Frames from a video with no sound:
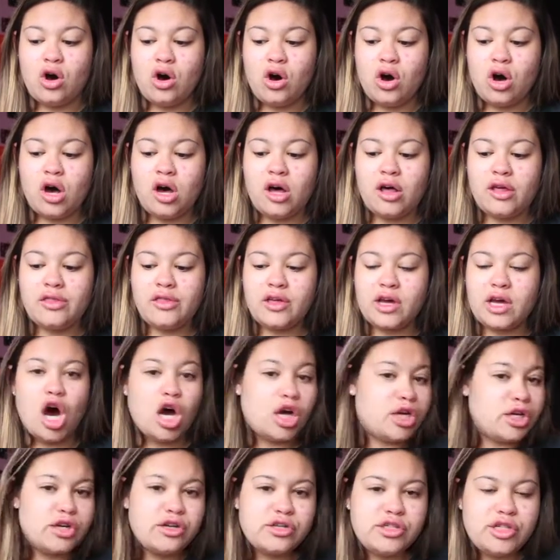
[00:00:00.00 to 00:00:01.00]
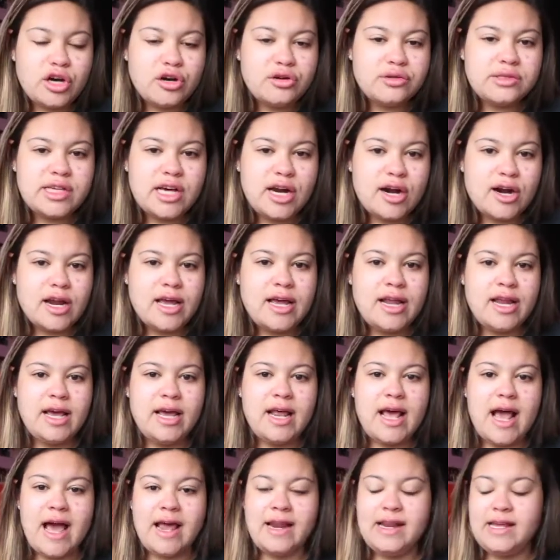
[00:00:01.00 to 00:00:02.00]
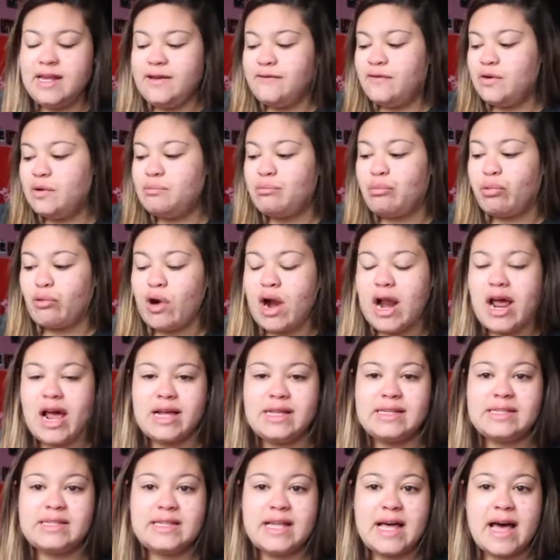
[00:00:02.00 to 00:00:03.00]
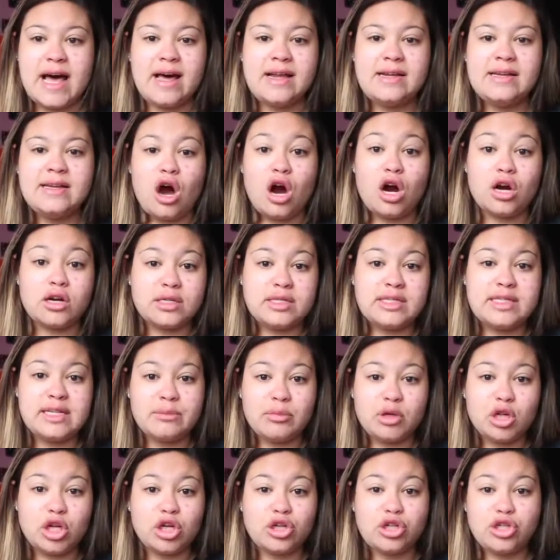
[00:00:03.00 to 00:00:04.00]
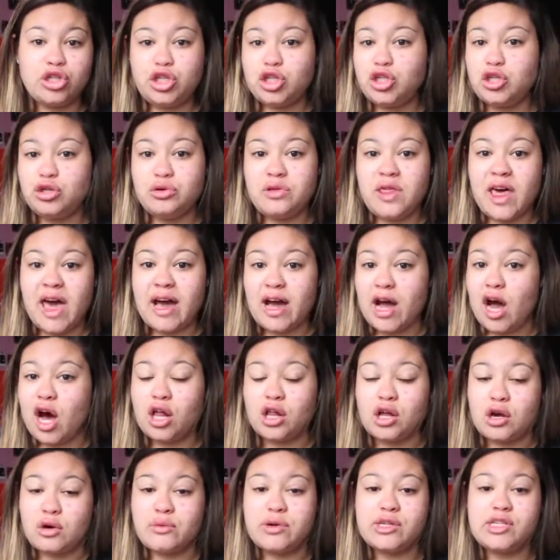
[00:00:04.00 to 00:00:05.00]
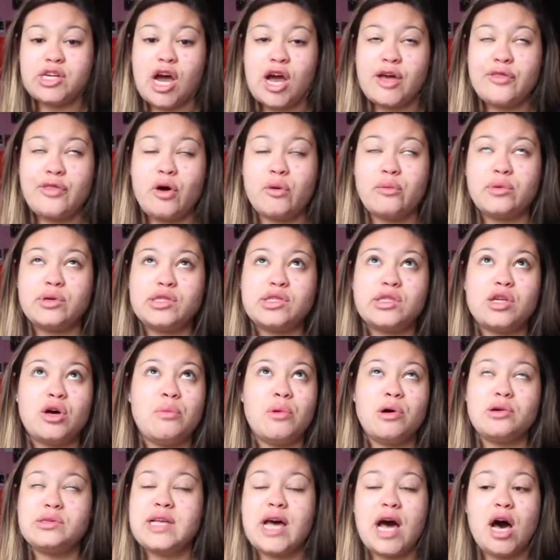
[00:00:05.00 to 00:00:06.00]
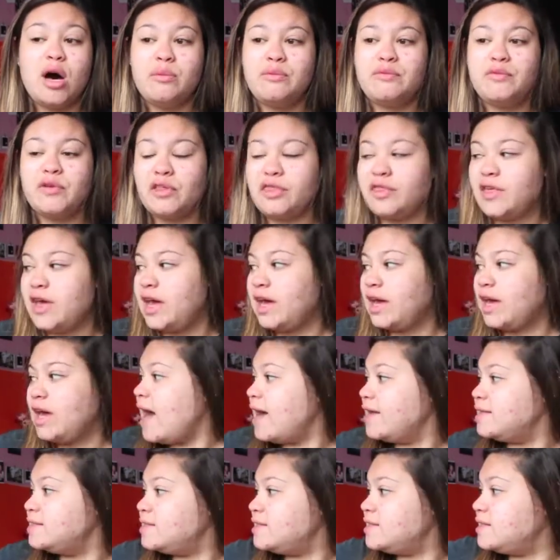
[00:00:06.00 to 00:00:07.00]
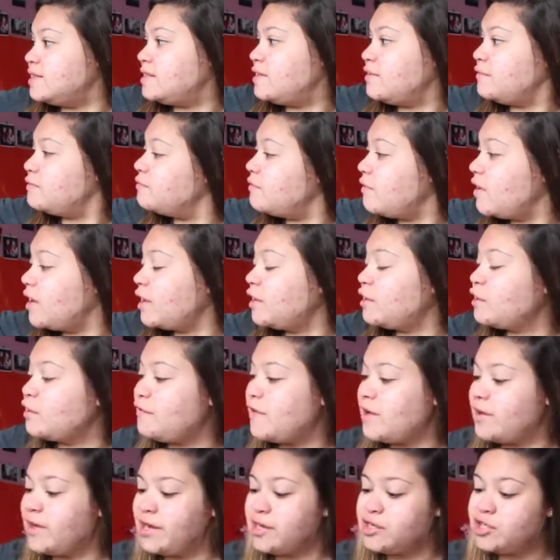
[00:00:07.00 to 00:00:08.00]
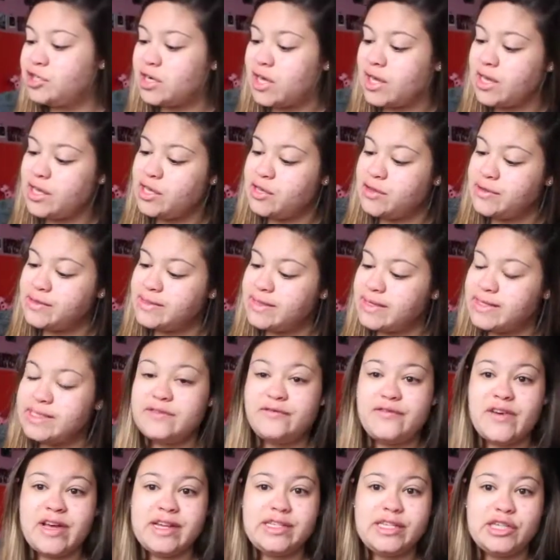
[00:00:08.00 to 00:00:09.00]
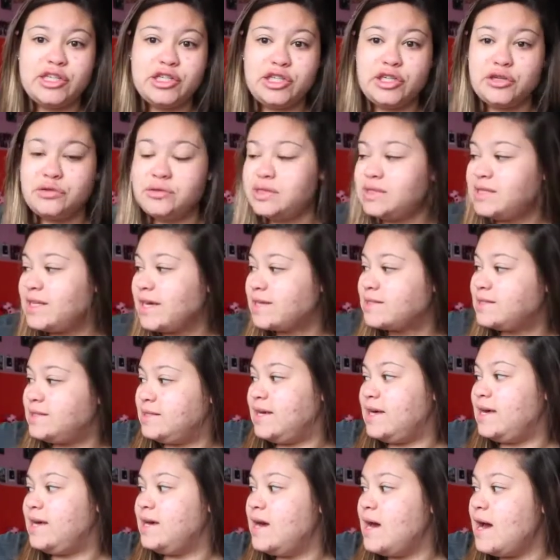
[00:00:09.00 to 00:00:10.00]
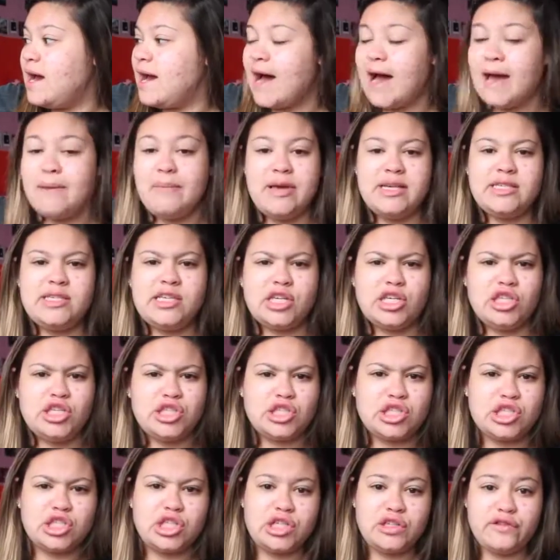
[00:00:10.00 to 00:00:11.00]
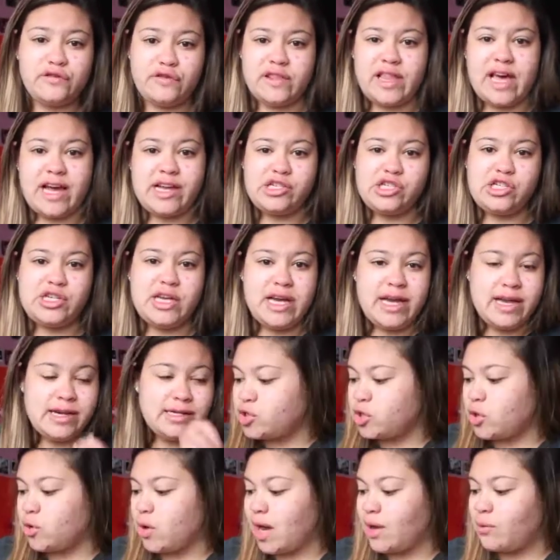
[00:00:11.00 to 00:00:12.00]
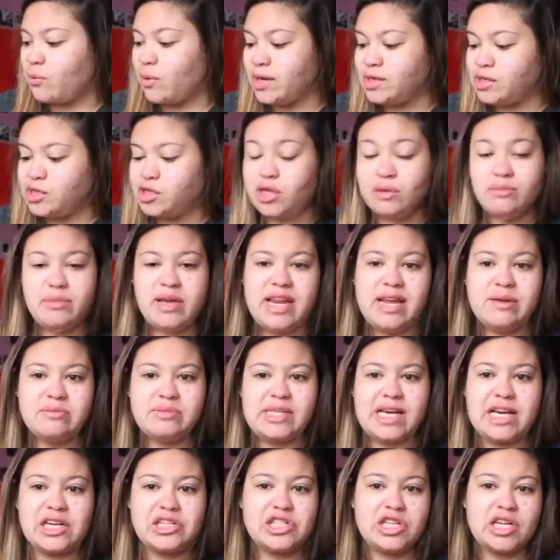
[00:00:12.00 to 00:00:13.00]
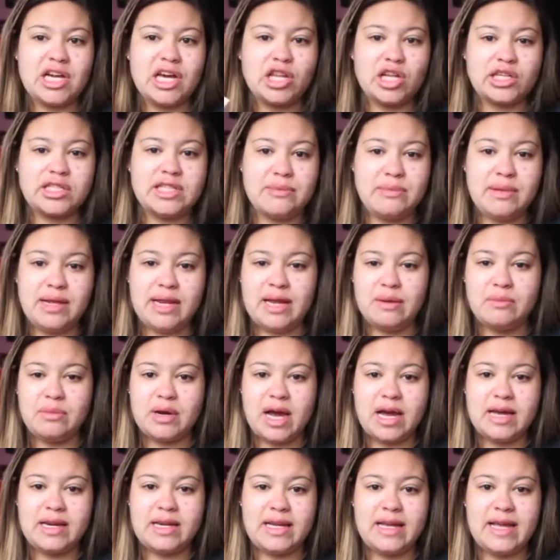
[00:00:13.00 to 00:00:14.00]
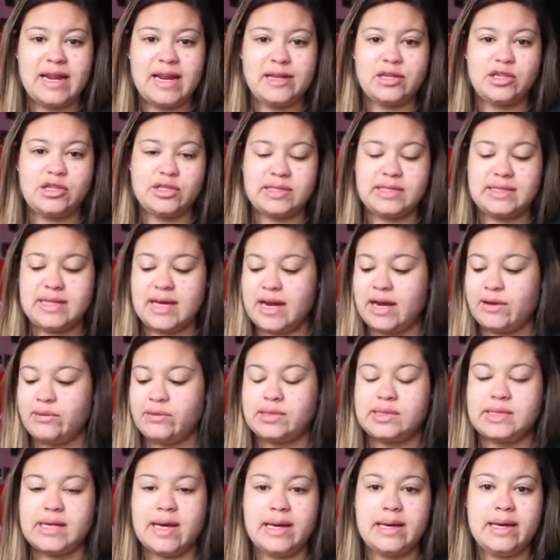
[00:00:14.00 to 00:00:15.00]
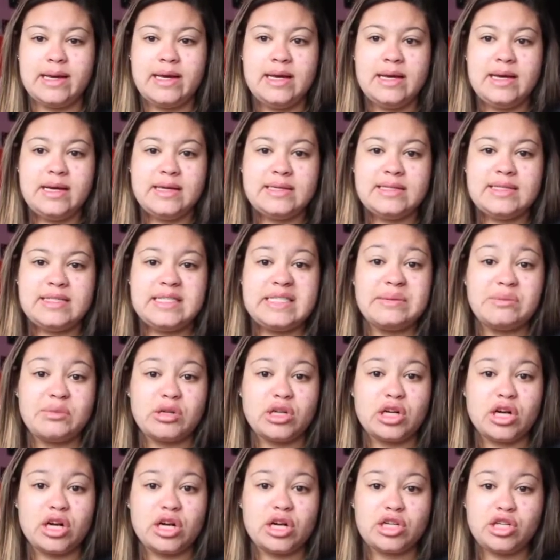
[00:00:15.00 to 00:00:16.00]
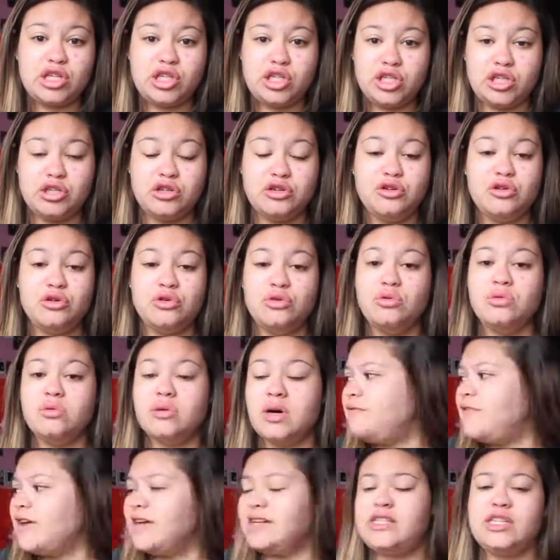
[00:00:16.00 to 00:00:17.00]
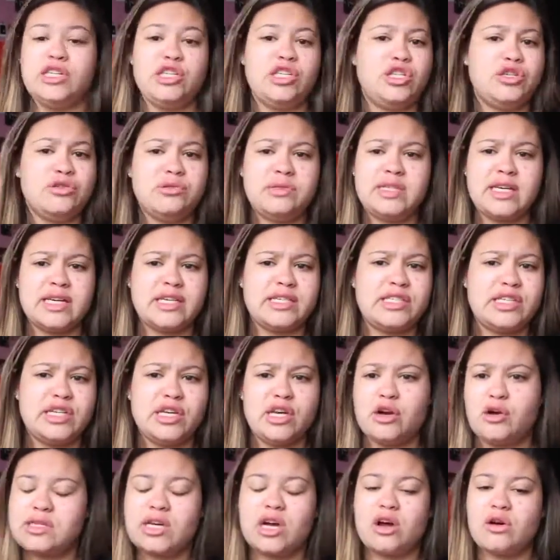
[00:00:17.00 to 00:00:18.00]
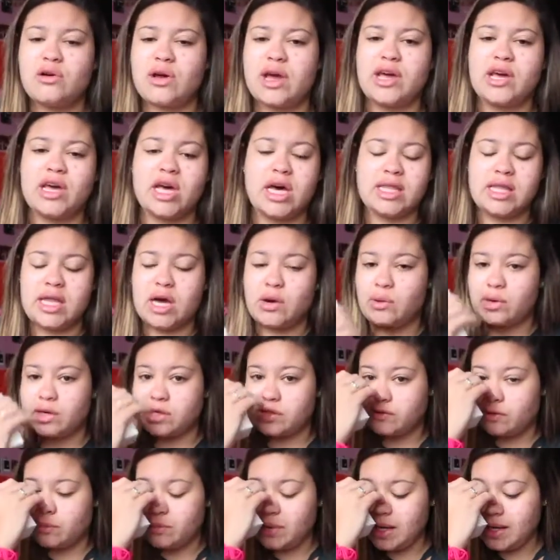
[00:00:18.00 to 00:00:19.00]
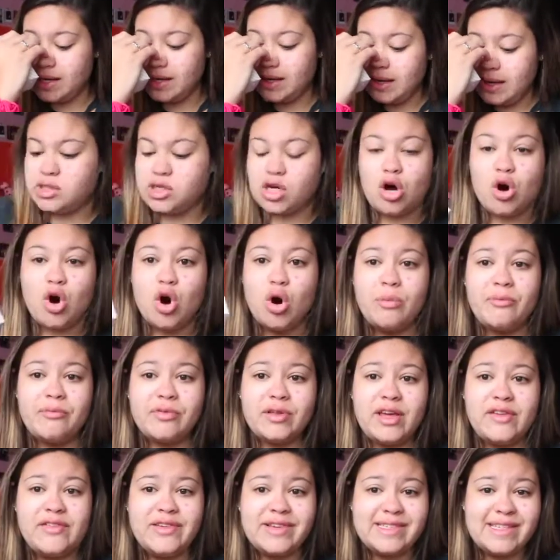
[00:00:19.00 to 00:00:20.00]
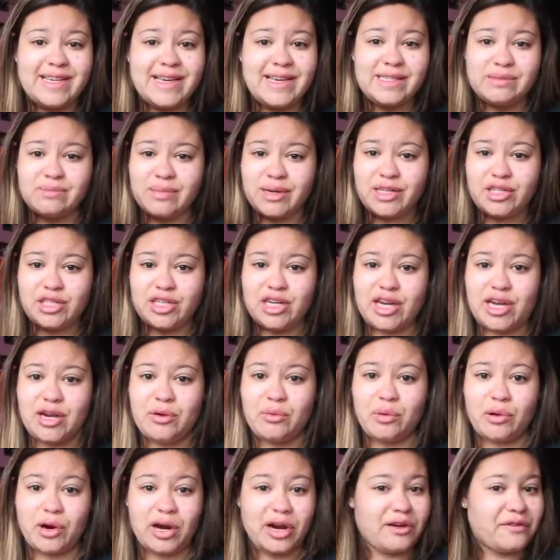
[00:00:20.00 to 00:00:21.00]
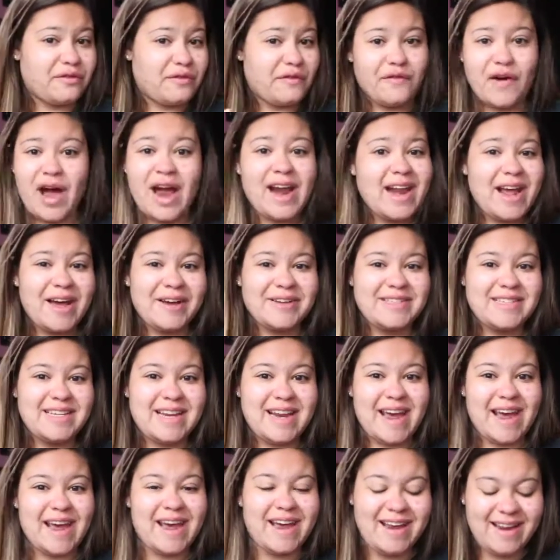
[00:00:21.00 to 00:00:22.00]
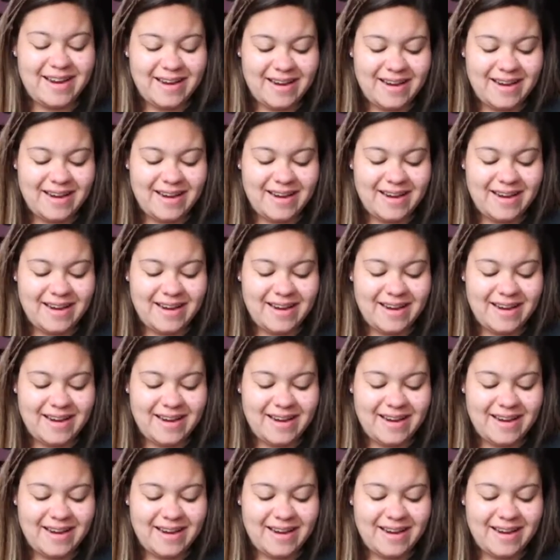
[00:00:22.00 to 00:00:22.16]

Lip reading: all the undertones that are in it, and even brands that are similar to that color, which I thought was the most helpful thing. And since the regular foundation I use is Fenty 260, I basically just looked for that shade. So I went to the medium section, I looked at medium 90, and it just said it was a similar to Fenty 260. I was like, okay, good, that works for me. So hopefully this is my shade. We're gonna find out today.